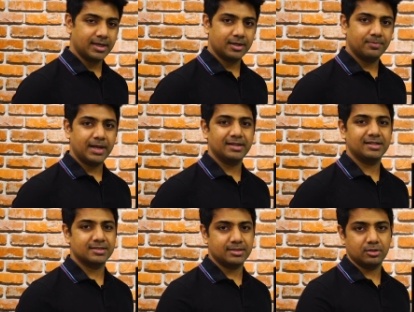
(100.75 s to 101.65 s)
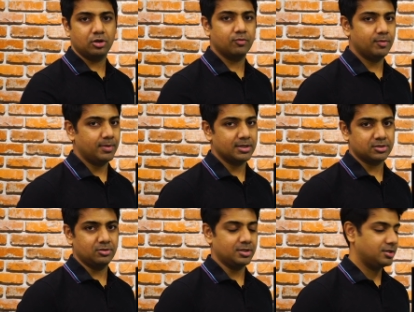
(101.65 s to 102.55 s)
get it back he does a lot with
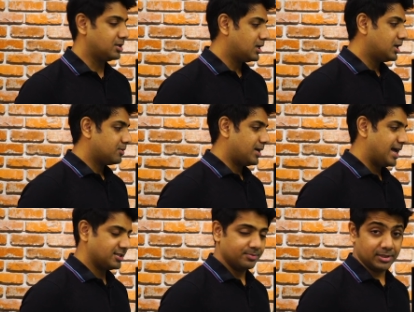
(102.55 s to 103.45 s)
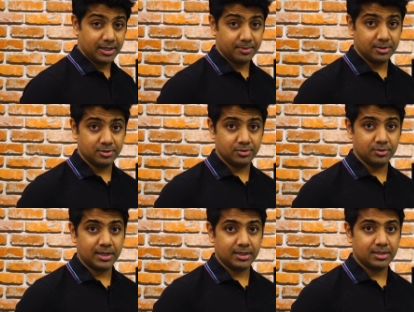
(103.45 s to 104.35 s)
barcelona hasn't been able to
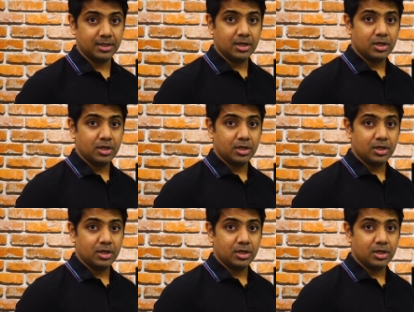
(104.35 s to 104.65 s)
do that